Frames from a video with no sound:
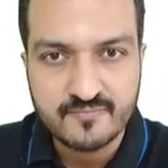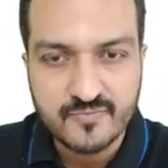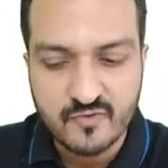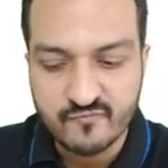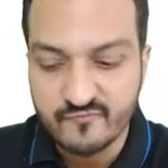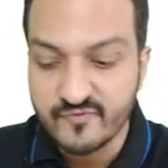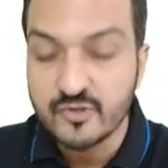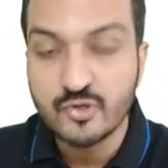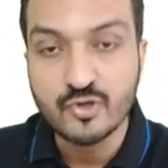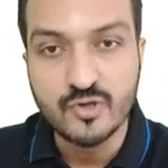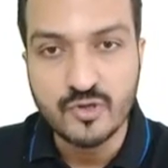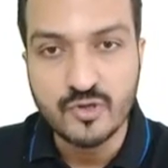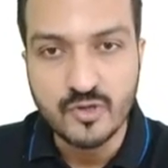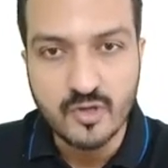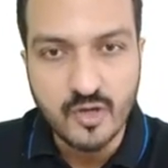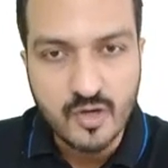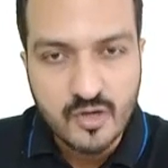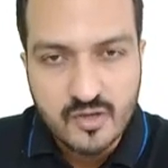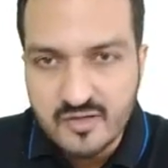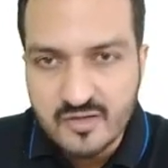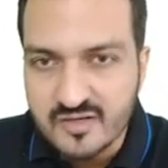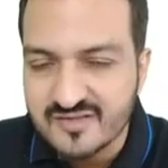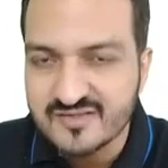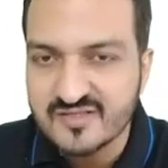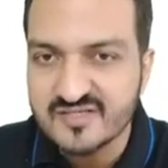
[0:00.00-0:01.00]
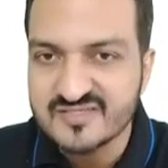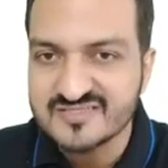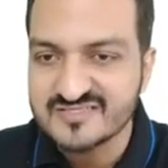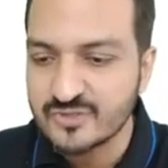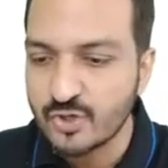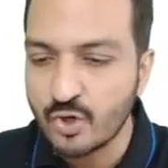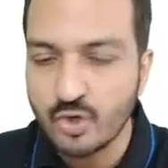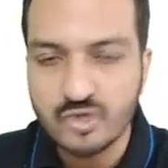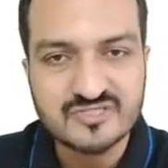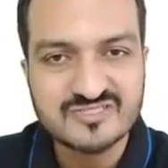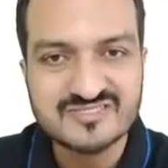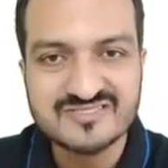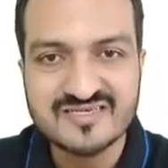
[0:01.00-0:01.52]
when you learn this
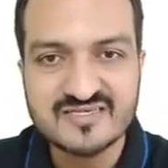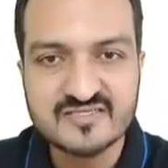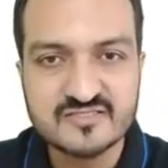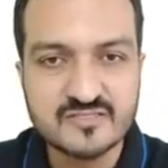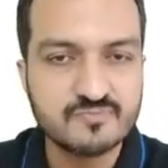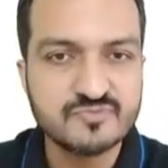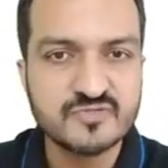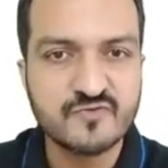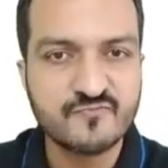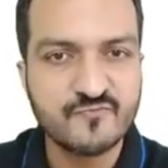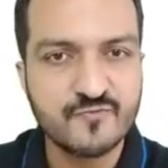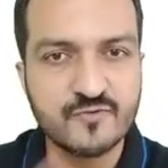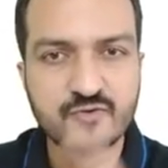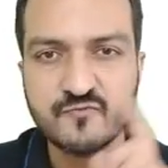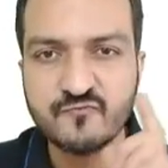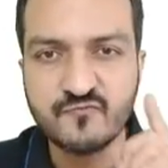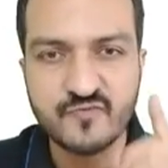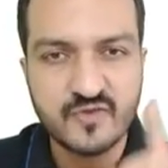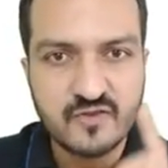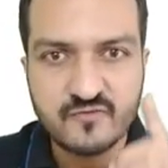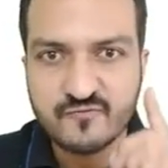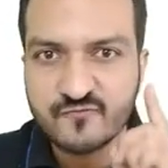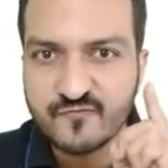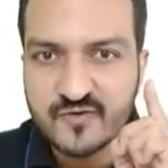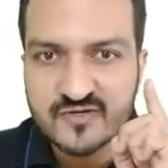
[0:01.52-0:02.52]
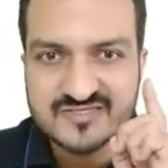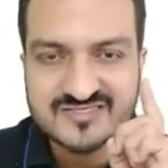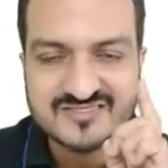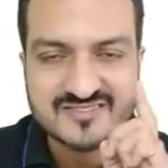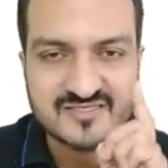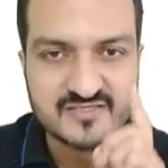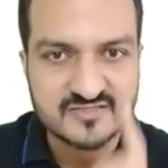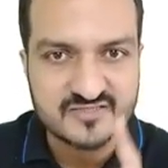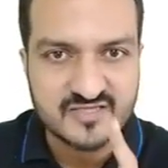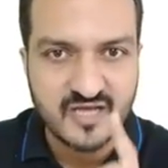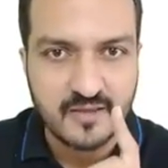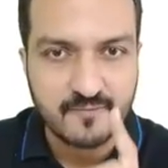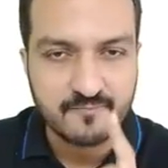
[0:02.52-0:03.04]
costing subject for the very
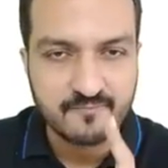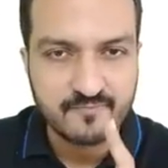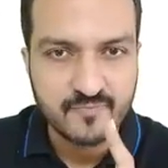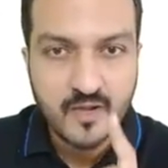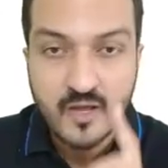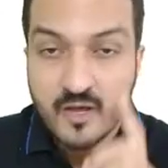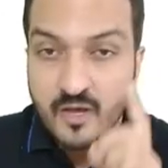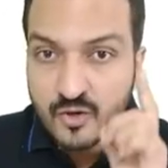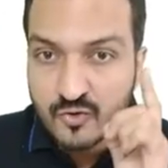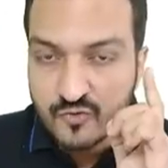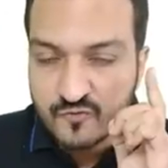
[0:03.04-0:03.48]
first time